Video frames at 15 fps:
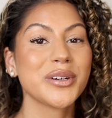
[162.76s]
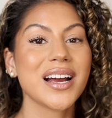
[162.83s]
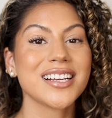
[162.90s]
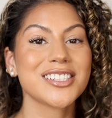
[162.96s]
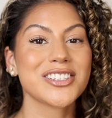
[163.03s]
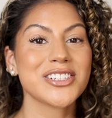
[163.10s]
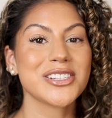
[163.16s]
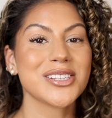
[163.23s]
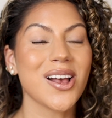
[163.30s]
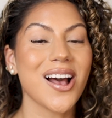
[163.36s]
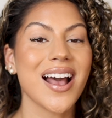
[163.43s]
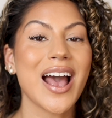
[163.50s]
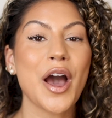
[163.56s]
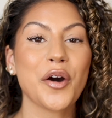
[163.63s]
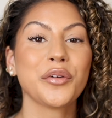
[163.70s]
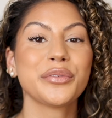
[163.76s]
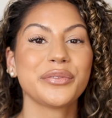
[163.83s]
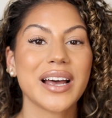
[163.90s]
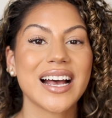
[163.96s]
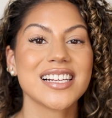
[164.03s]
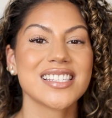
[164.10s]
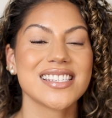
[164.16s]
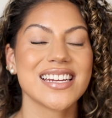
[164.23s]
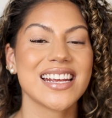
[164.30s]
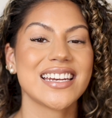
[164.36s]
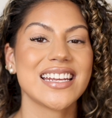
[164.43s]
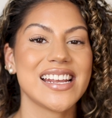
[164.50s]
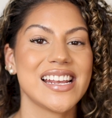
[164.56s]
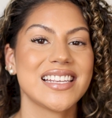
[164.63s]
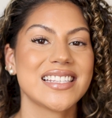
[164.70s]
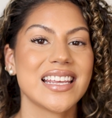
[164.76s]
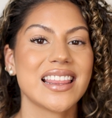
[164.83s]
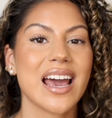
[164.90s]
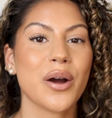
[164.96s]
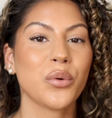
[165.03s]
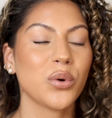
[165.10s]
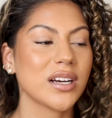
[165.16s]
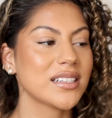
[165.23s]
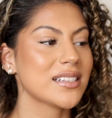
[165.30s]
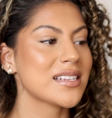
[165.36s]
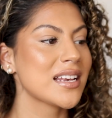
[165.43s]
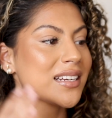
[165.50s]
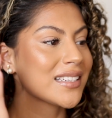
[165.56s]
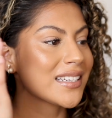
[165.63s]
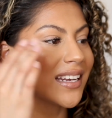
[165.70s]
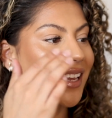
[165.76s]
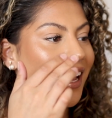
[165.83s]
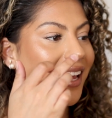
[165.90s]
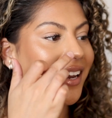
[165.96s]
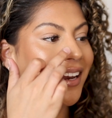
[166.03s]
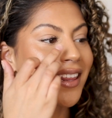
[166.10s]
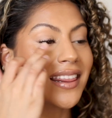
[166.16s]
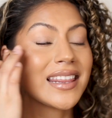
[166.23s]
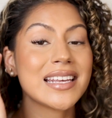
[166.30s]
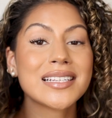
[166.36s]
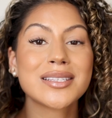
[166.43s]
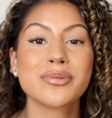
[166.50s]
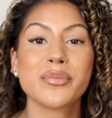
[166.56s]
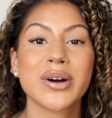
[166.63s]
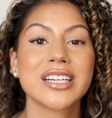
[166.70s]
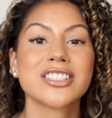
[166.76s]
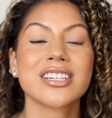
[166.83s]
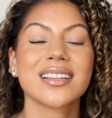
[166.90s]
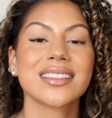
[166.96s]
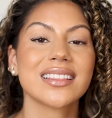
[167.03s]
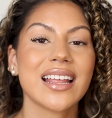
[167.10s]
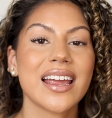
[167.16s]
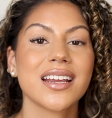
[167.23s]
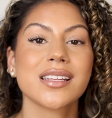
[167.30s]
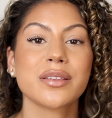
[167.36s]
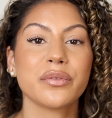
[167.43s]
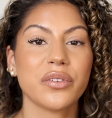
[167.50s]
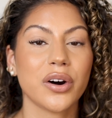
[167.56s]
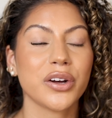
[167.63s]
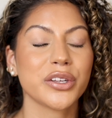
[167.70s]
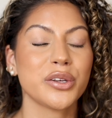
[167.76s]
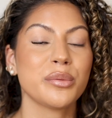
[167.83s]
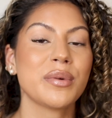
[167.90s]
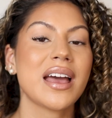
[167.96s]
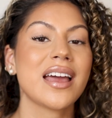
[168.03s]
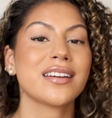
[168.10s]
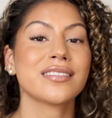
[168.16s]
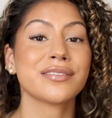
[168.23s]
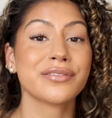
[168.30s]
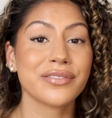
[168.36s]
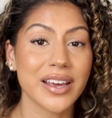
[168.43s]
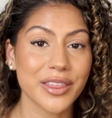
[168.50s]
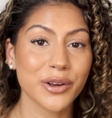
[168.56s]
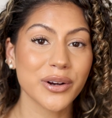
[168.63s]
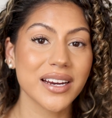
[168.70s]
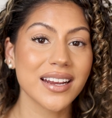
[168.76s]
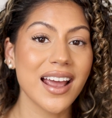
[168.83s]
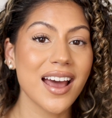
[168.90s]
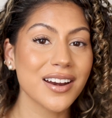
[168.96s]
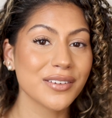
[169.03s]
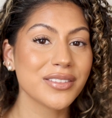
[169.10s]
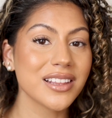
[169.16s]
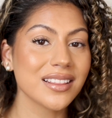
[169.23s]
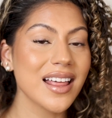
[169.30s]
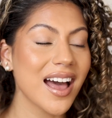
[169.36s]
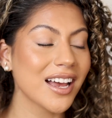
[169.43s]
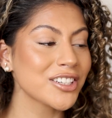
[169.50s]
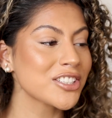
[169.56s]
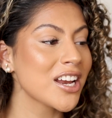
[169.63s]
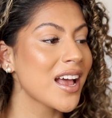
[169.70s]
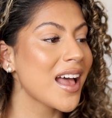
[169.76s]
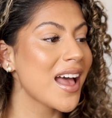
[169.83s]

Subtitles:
you guys just saw how fast and easy that was to get this much length, volume, and feathering out of the lash.